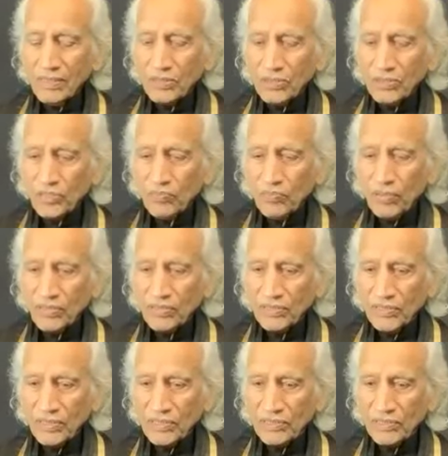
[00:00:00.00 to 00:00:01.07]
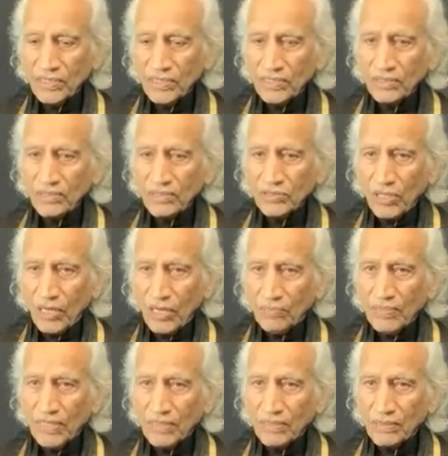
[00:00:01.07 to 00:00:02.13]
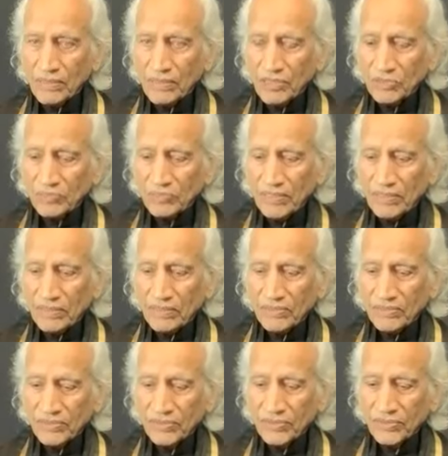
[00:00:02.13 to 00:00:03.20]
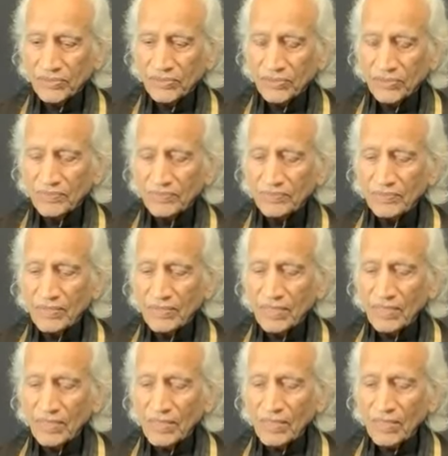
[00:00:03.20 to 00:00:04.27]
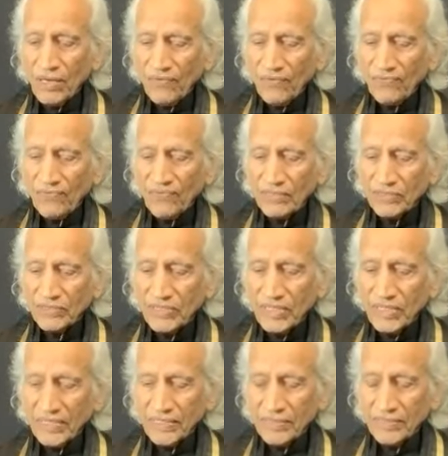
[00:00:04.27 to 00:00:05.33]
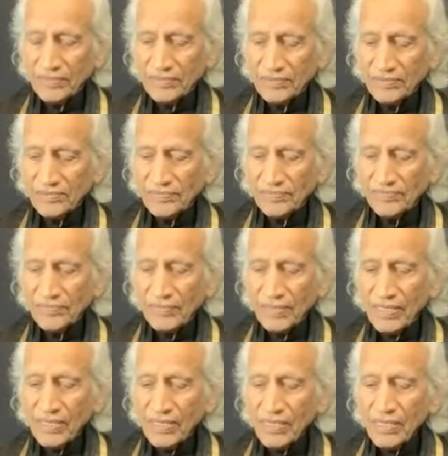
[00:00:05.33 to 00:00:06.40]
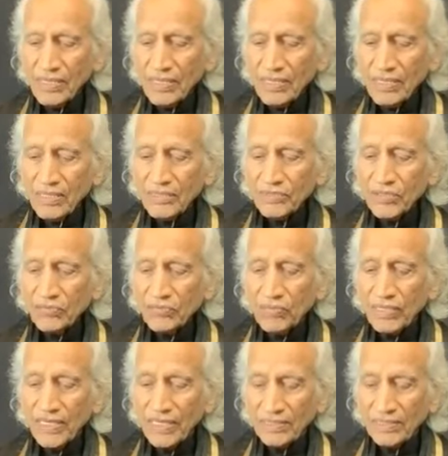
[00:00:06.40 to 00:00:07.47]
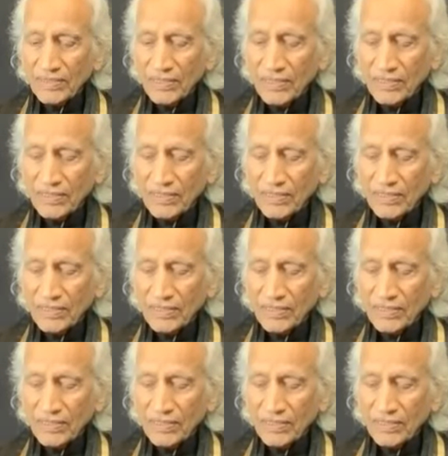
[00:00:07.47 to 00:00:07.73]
to the pulsating, throbbing experience of energy in your brain.